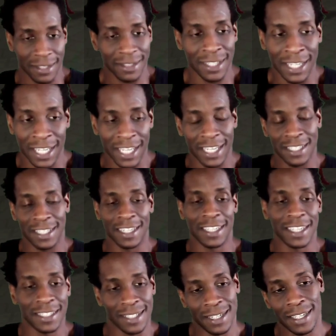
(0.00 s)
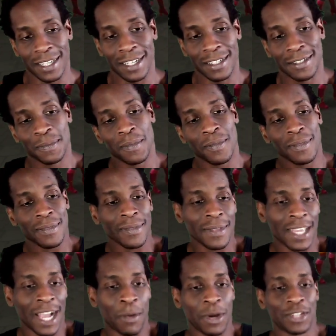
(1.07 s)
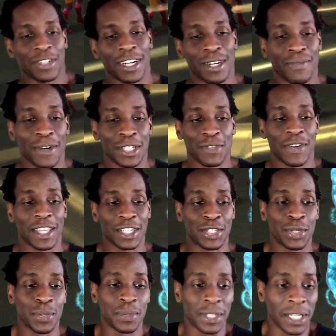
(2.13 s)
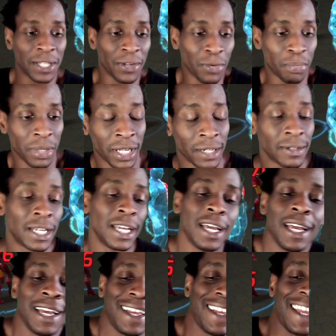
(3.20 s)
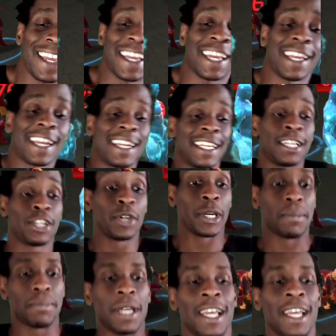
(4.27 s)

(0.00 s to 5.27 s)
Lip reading: I want to try to diversify the tunes a little bit. And I didn't do it.